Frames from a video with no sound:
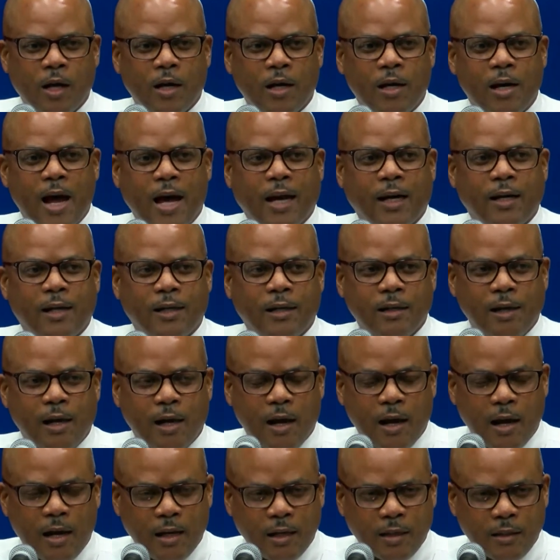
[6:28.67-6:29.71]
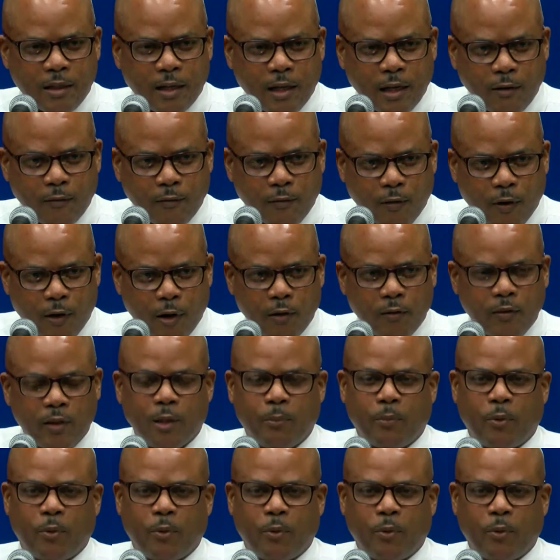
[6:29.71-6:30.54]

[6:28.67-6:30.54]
that is involved in the